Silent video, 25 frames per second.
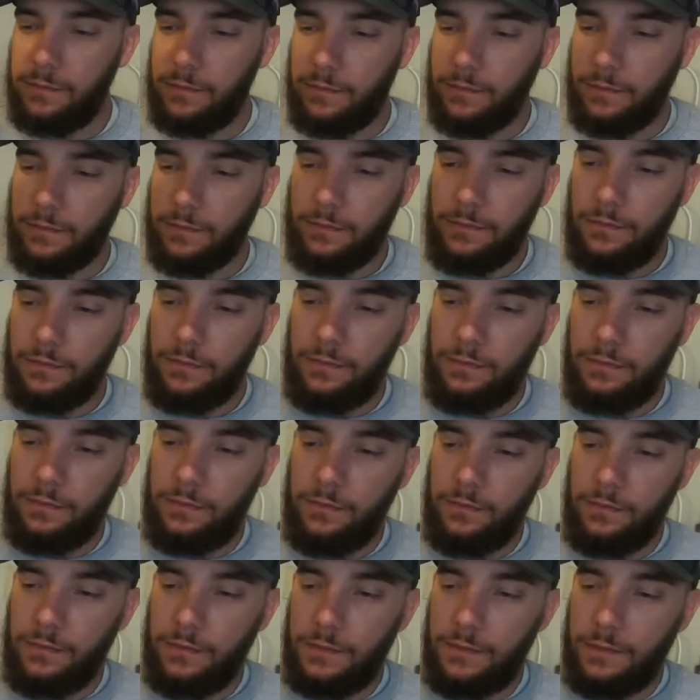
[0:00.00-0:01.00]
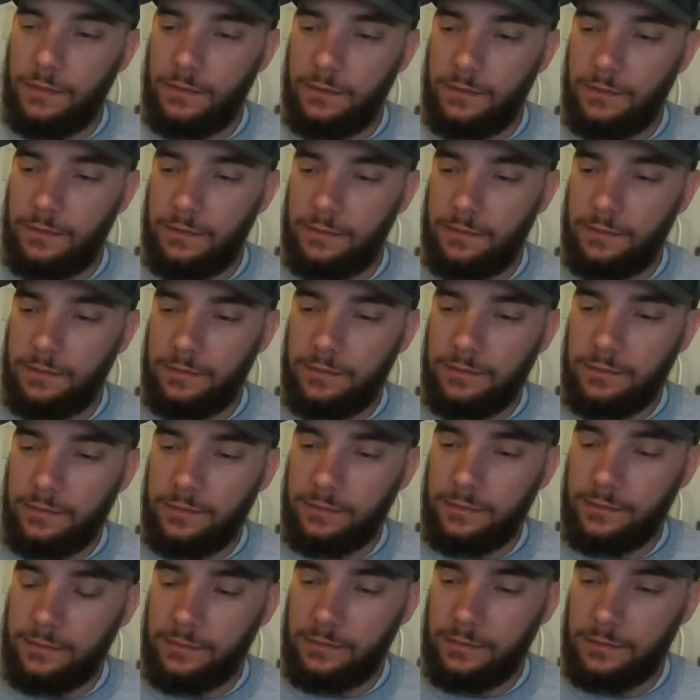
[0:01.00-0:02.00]

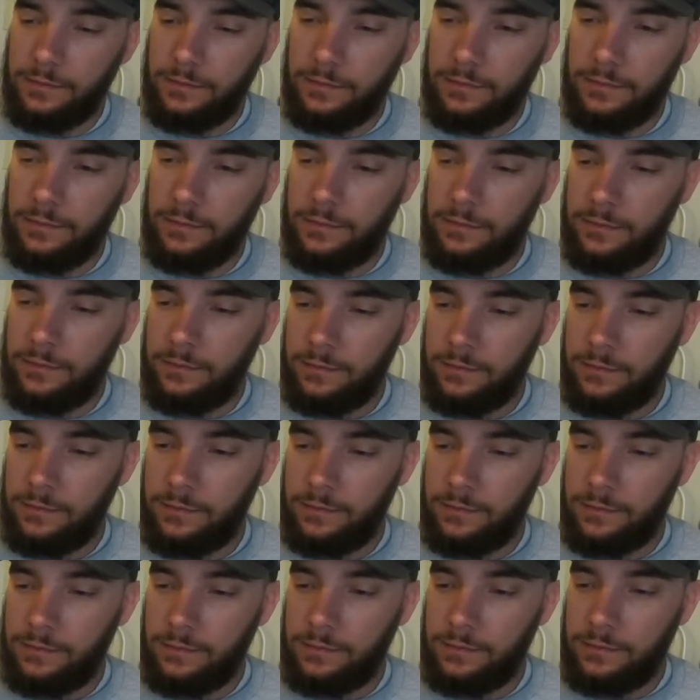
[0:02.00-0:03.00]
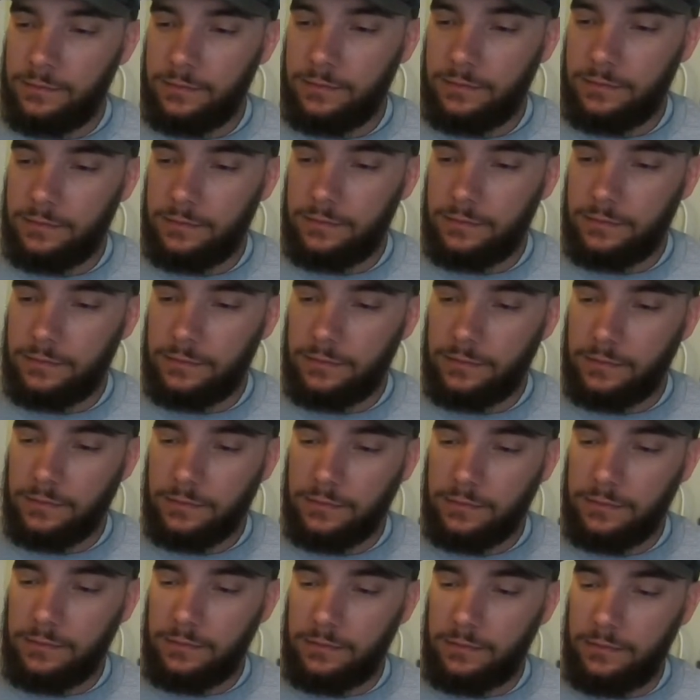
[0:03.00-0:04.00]

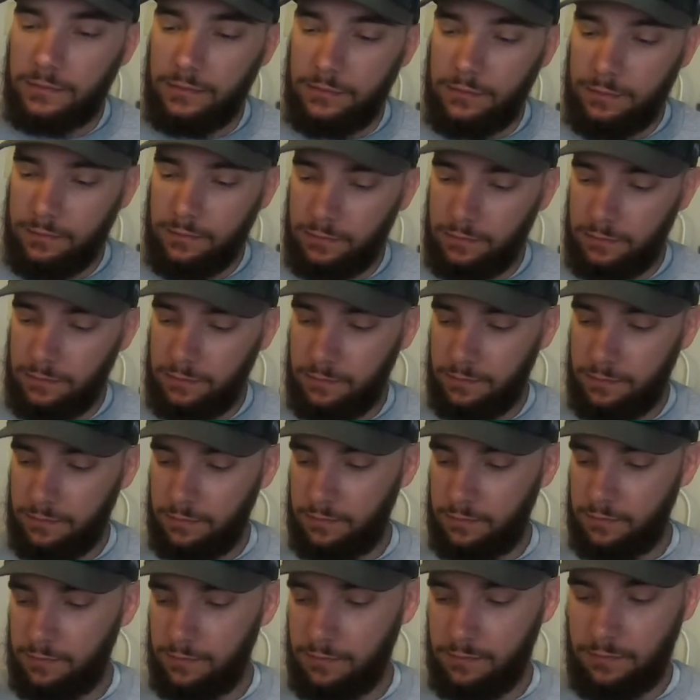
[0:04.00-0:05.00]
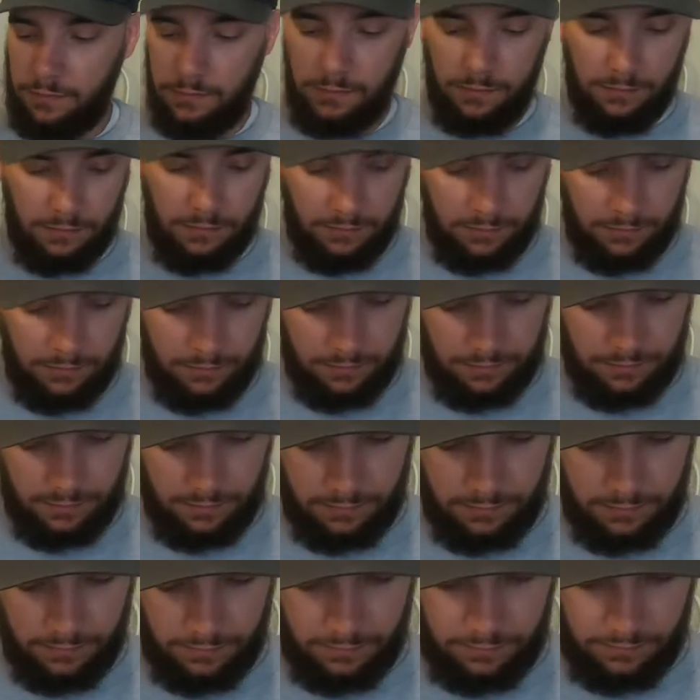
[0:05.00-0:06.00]

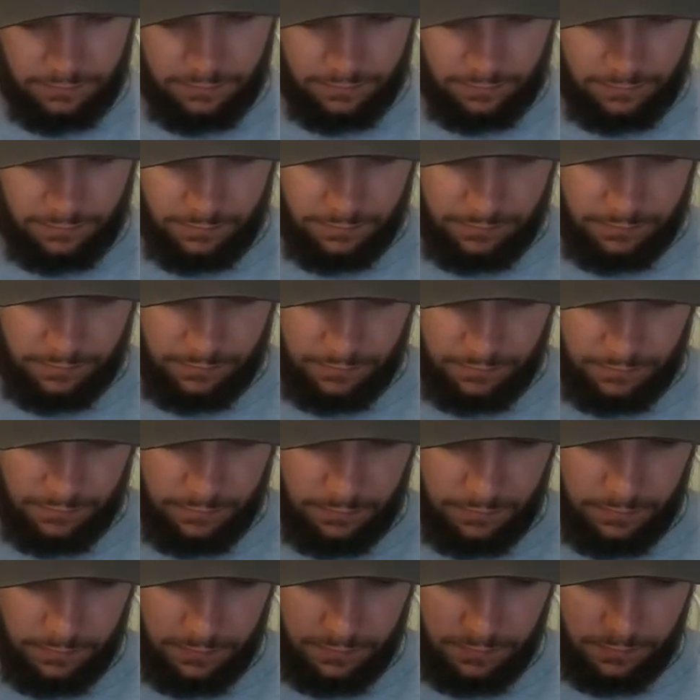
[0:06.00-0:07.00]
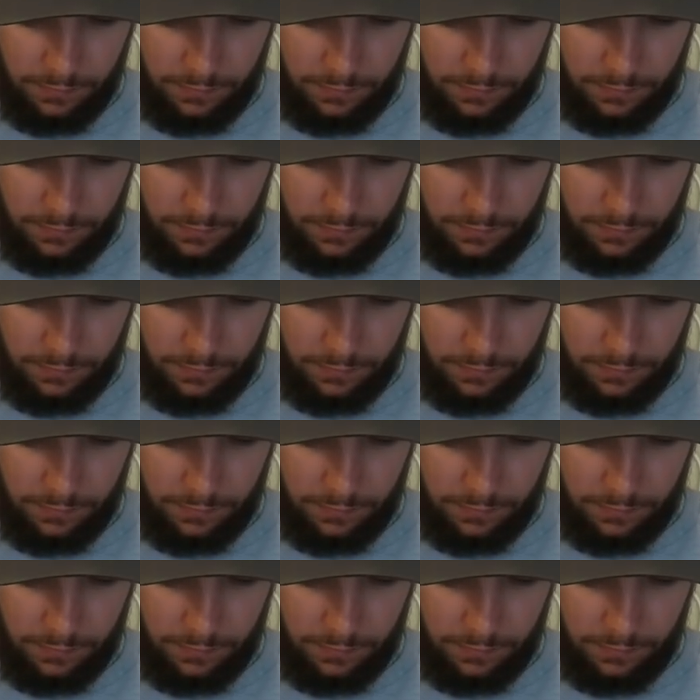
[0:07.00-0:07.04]
(not speaking)